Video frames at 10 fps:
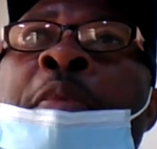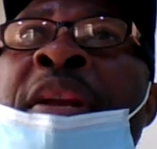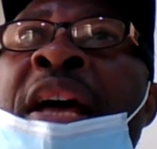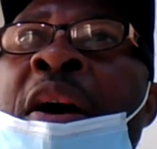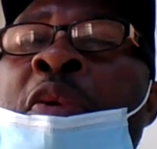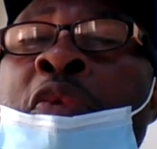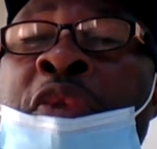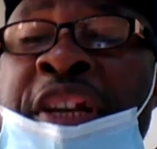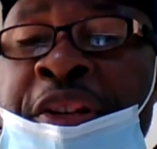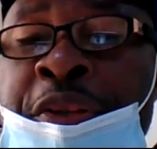come down, will
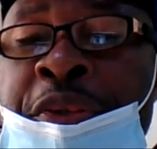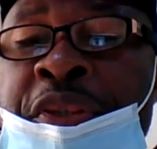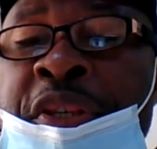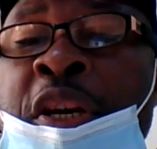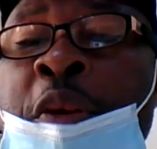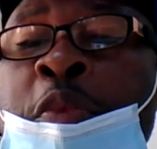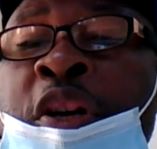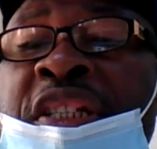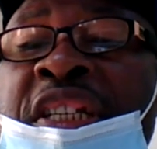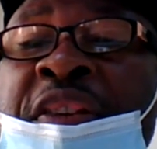reduce.
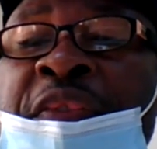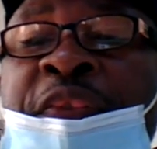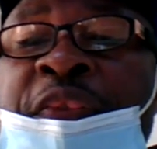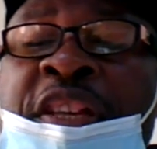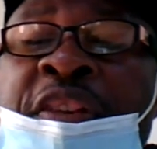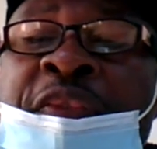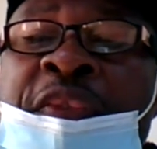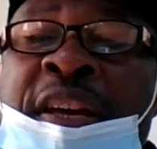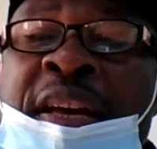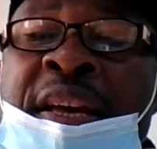But if
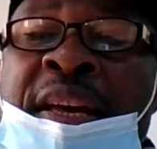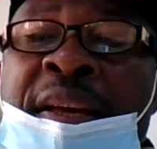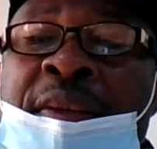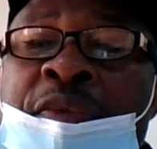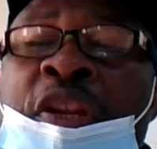there